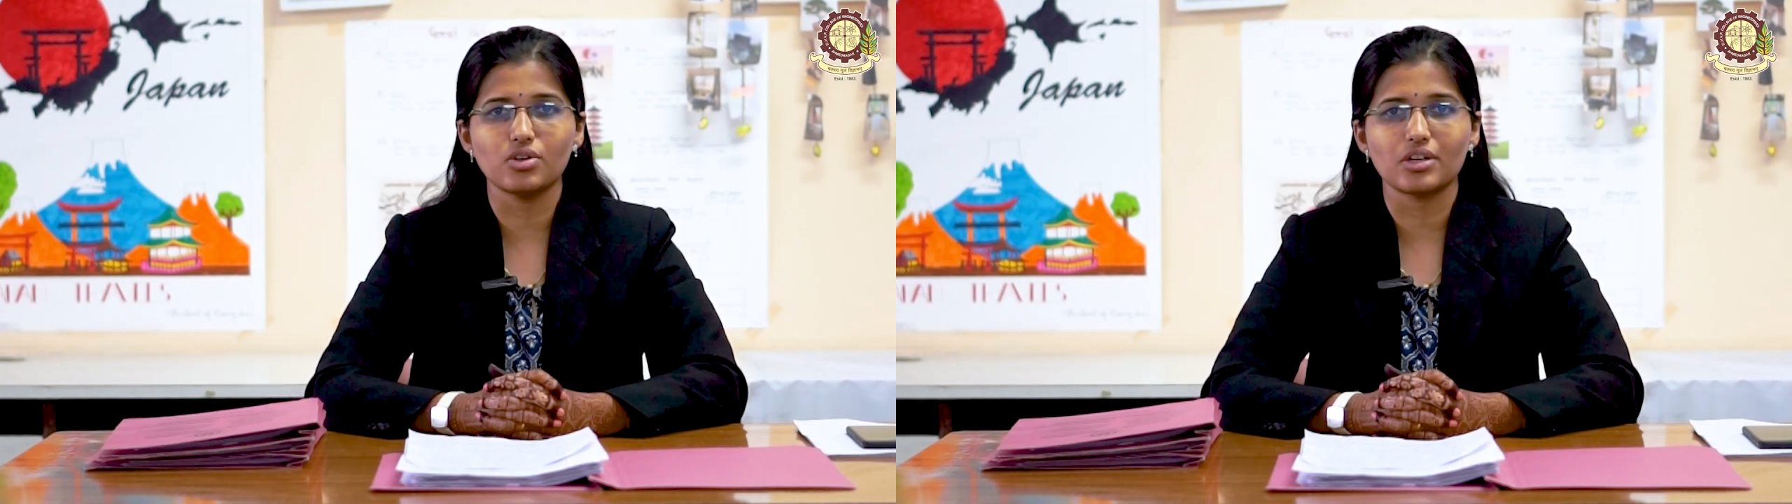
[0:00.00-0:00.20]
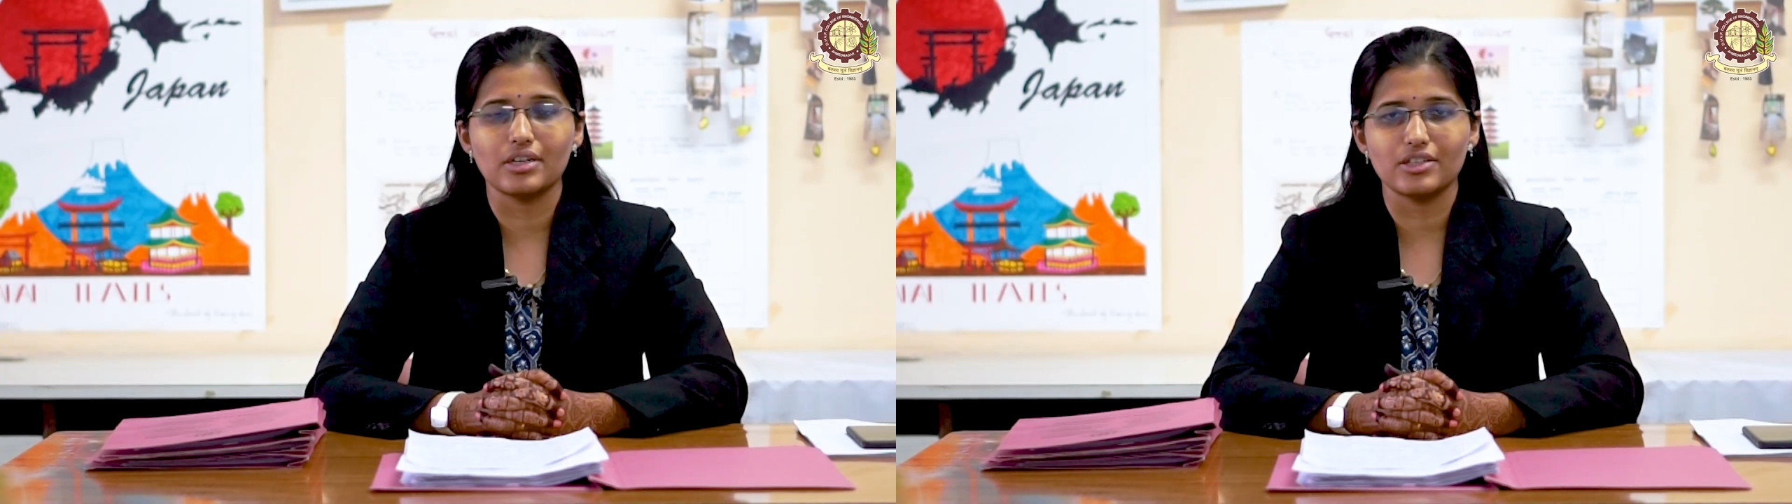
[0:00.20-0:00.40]

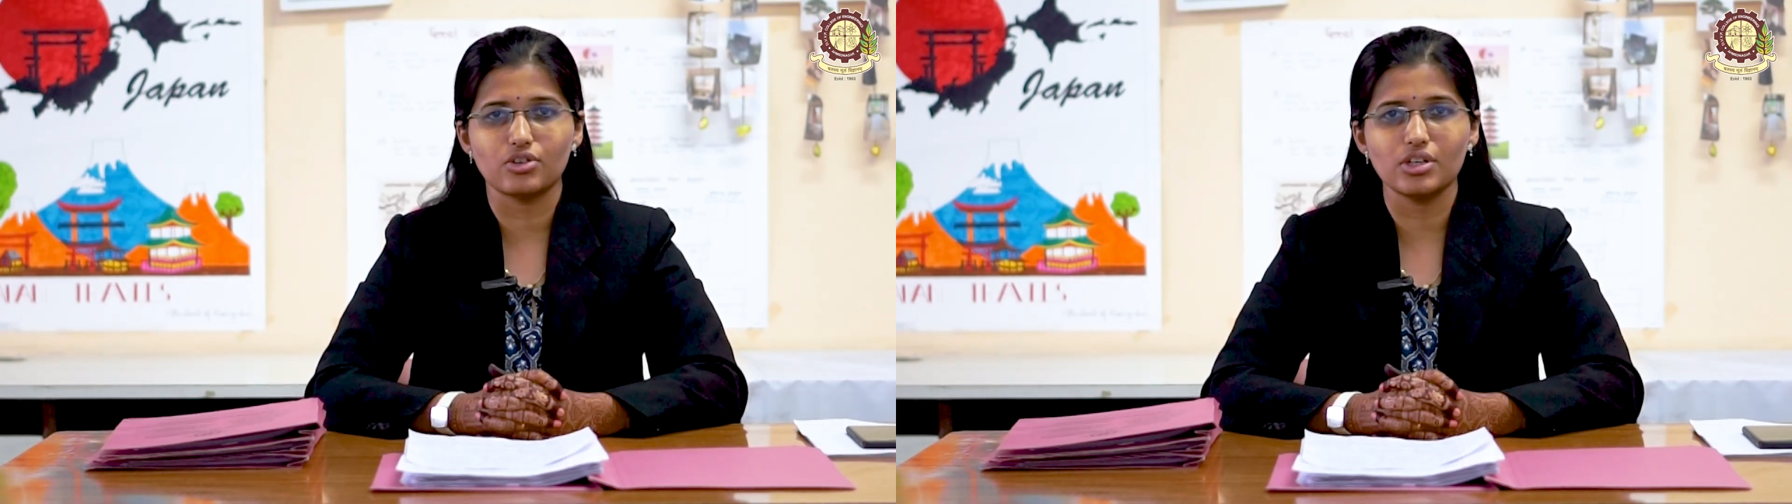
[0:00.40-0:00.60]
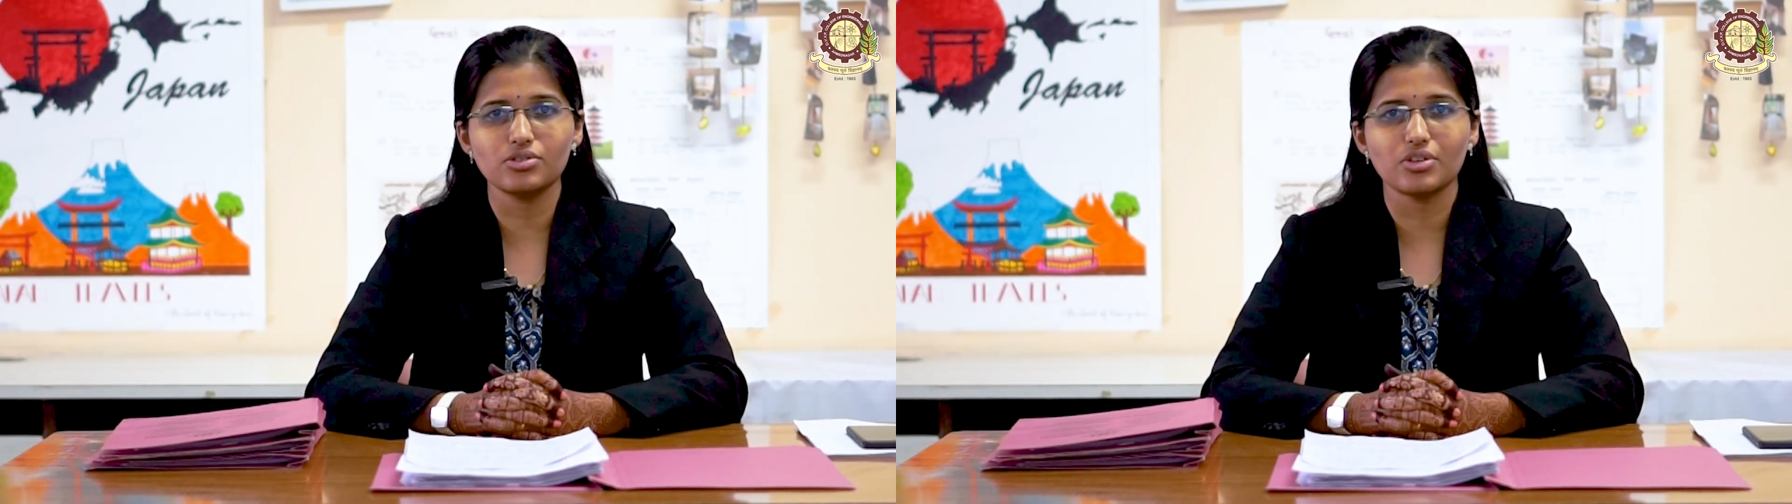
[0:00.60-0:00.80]
to
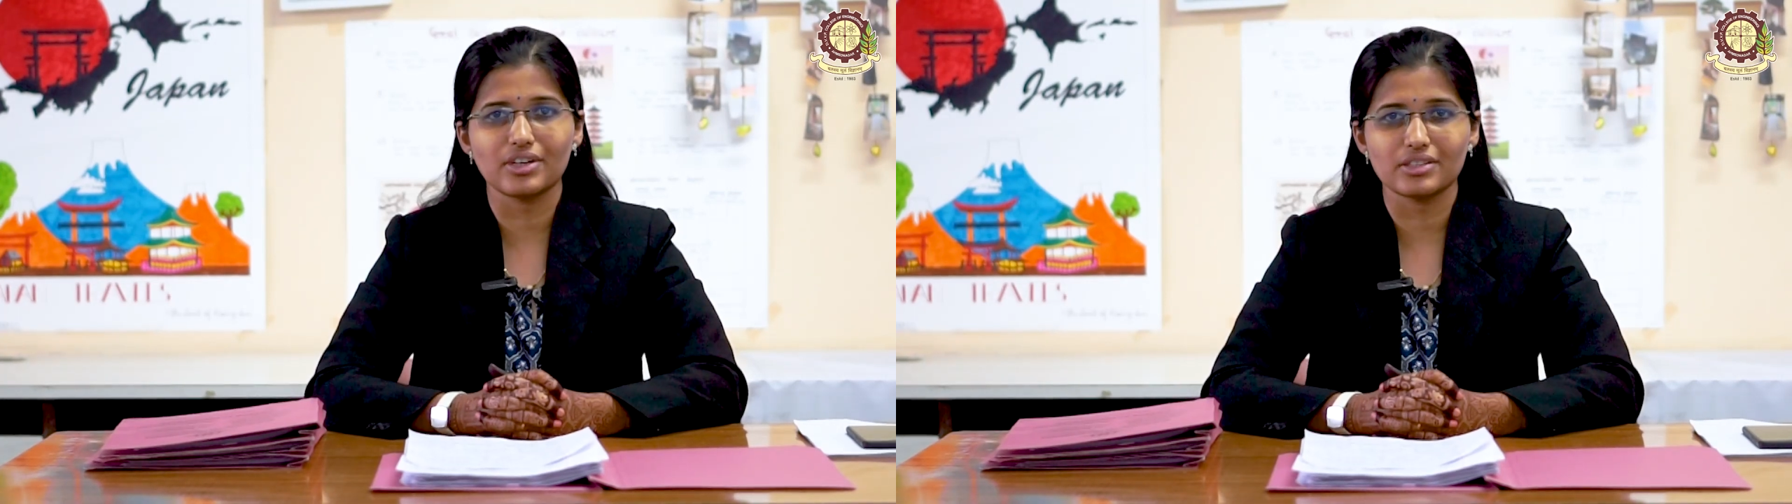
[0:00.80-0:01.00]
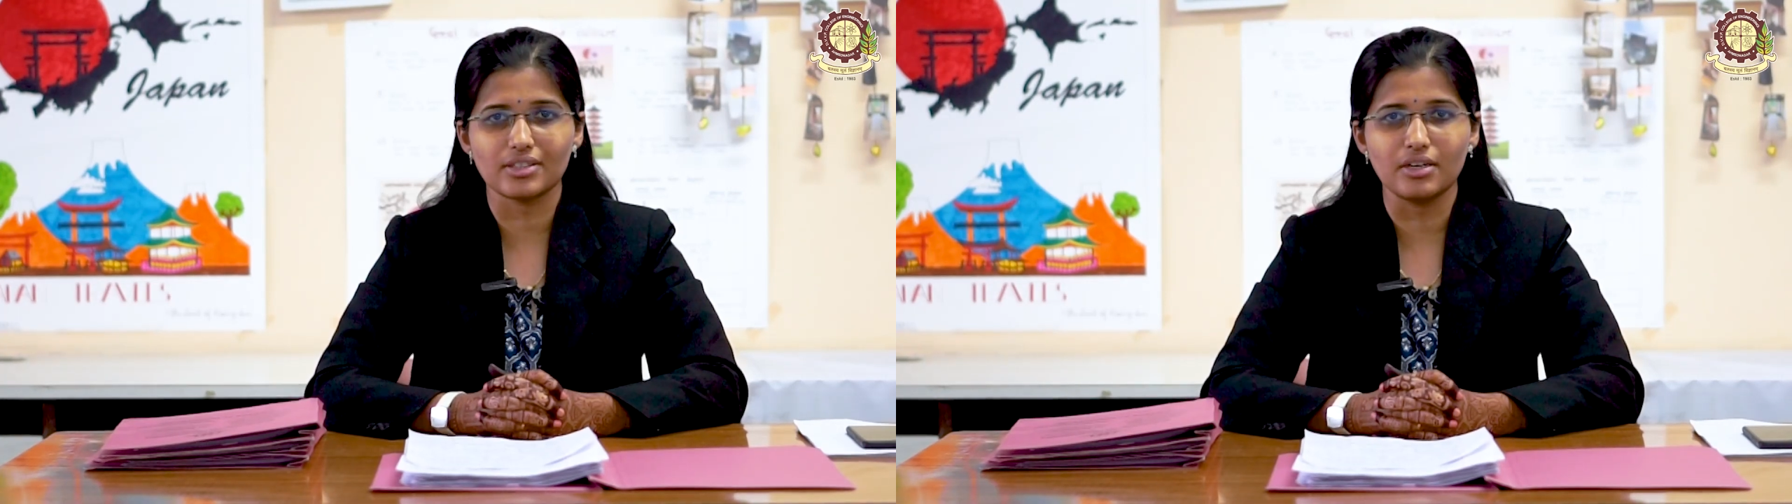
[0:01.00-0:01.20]
introduce
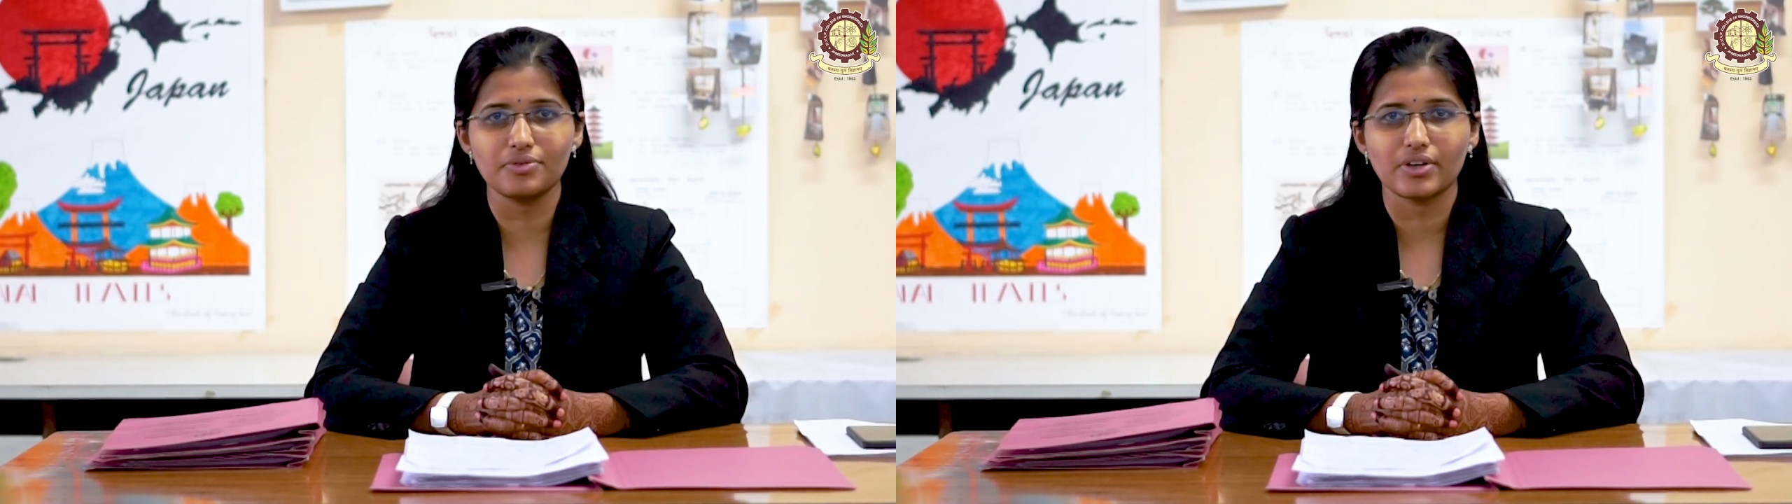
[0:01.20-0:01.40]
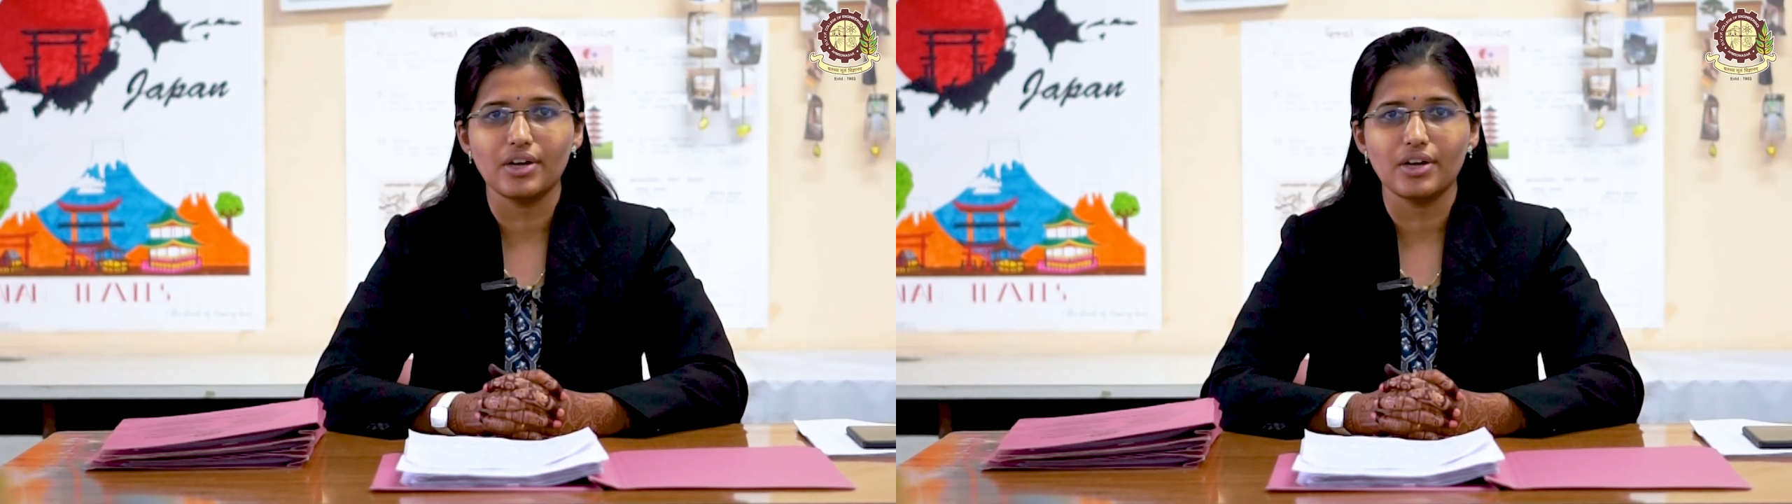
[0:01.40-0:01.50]
yourself,